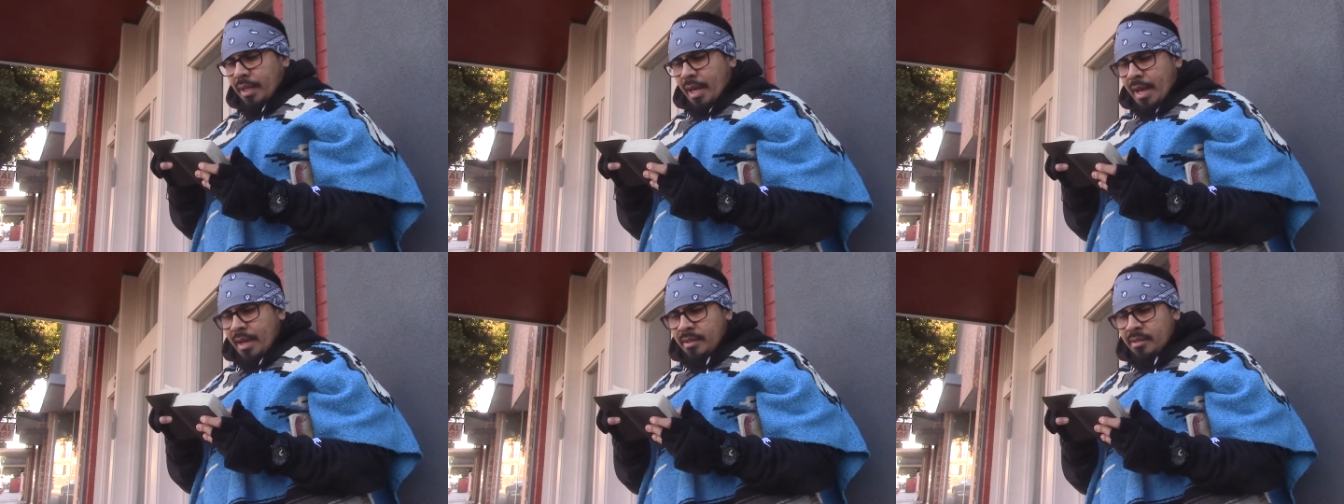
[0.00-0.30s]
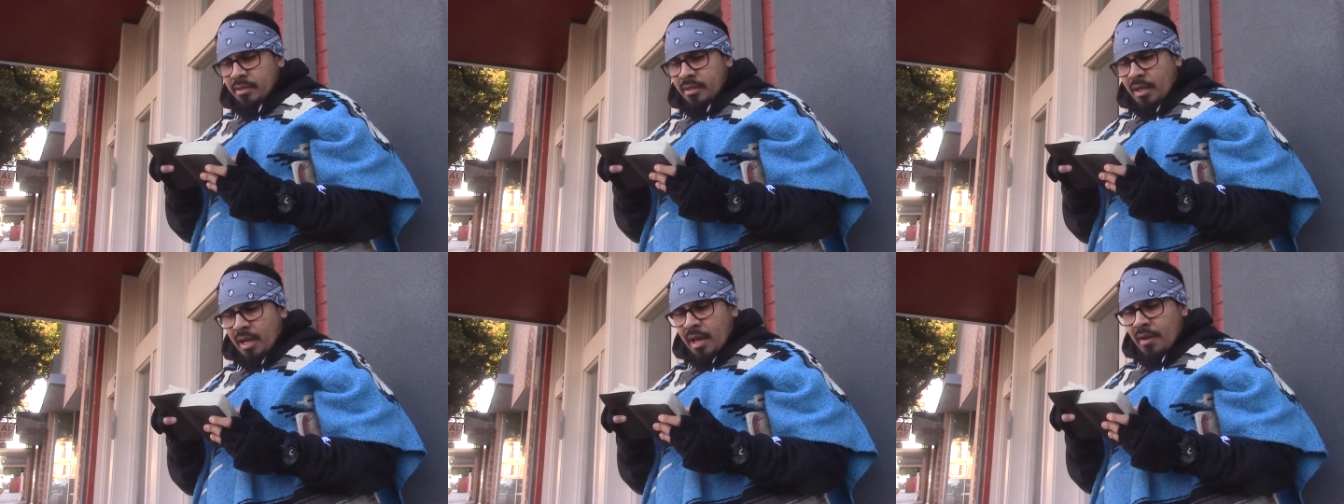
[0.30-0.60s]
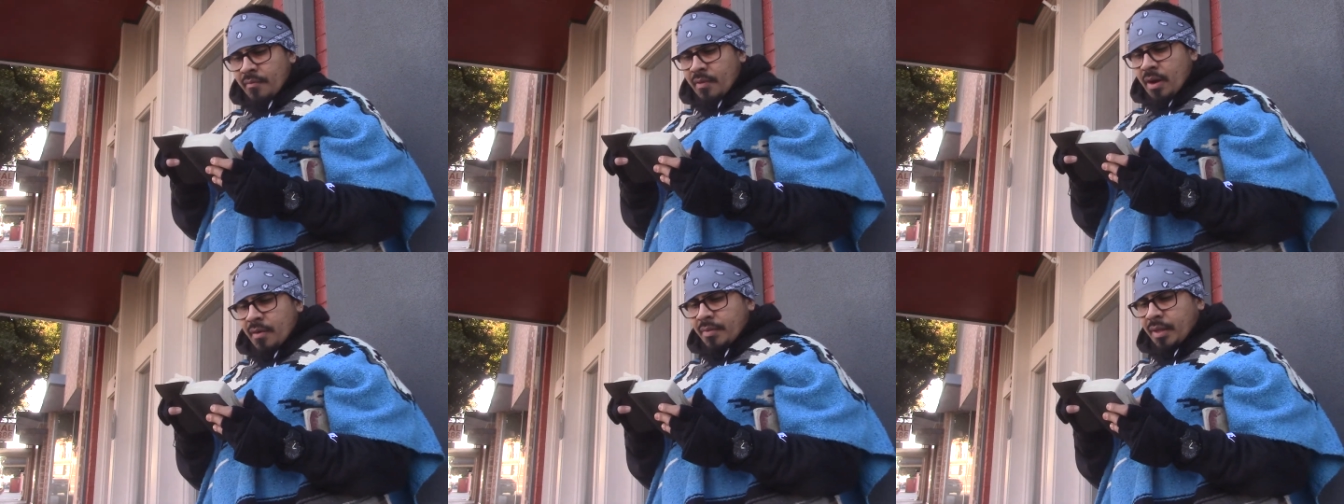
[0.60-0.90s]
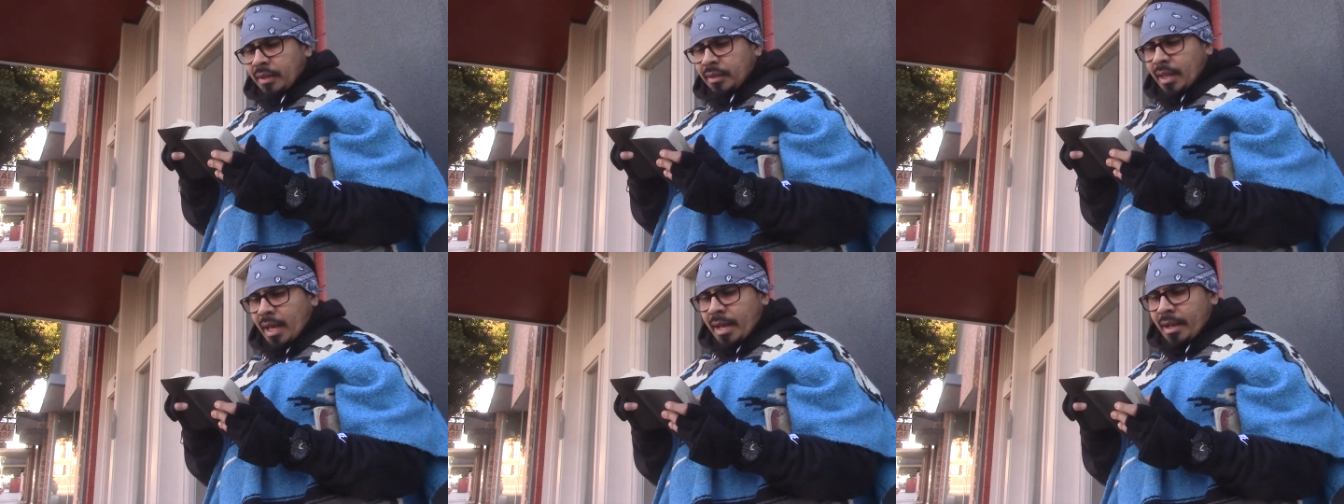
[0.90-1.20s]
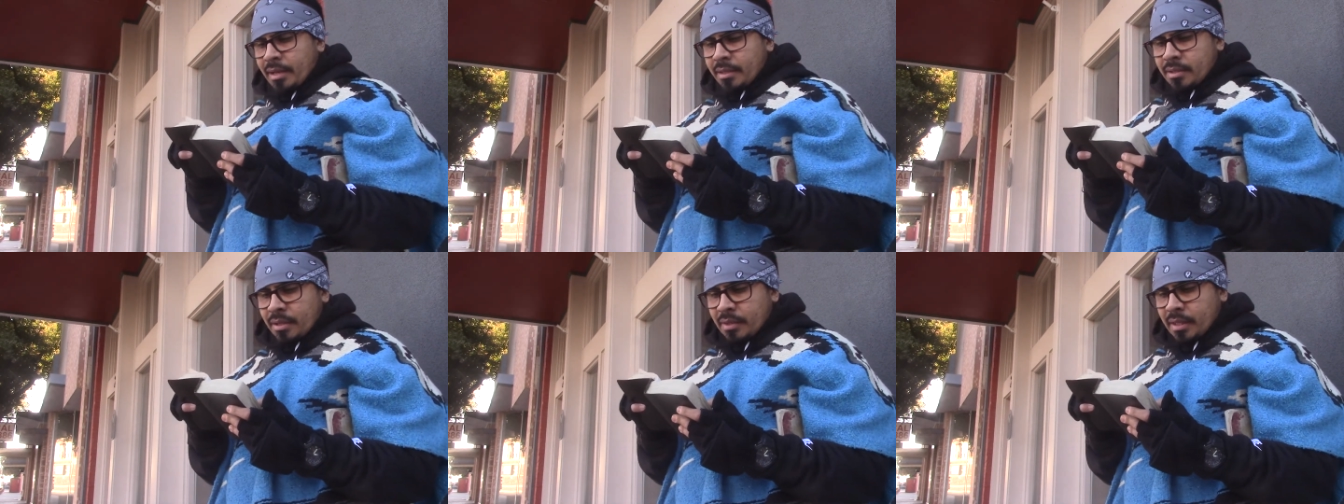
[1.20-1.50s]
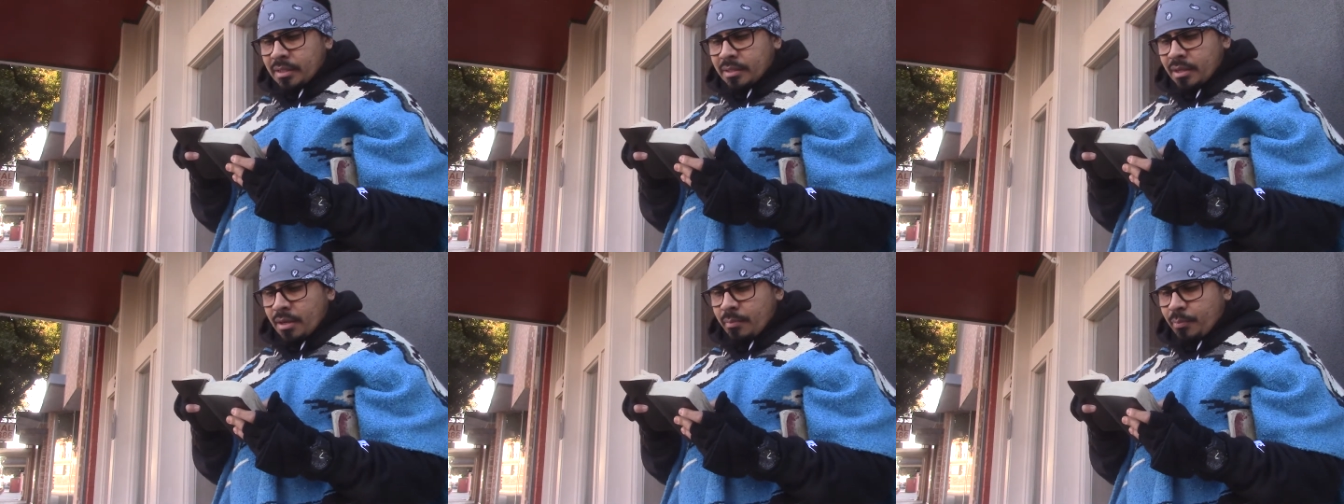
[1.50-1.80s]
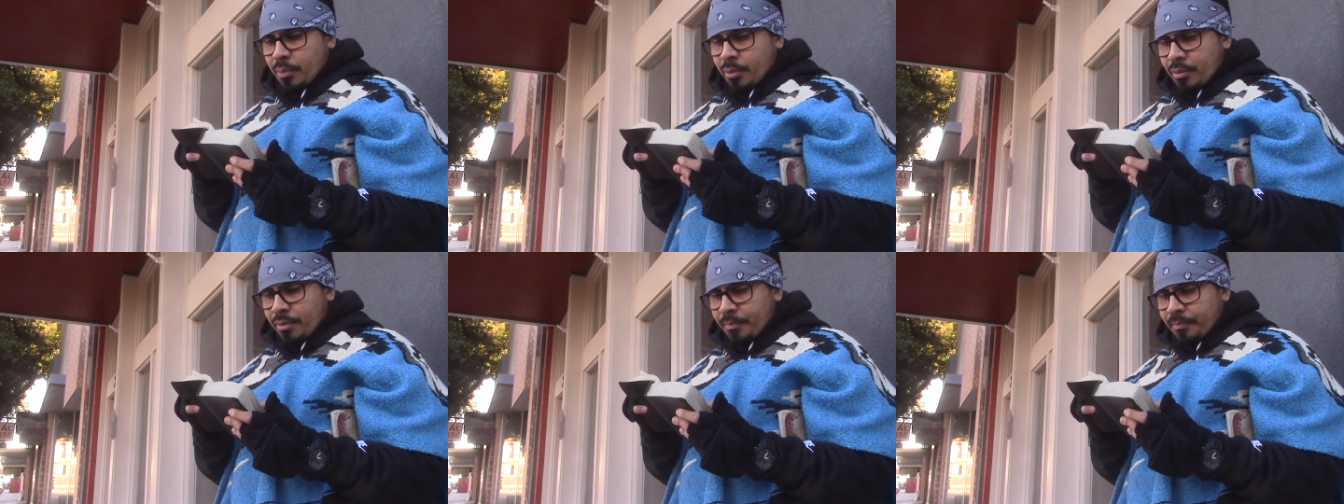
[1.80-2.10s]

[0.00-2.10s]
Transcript: things live of the things of the temple,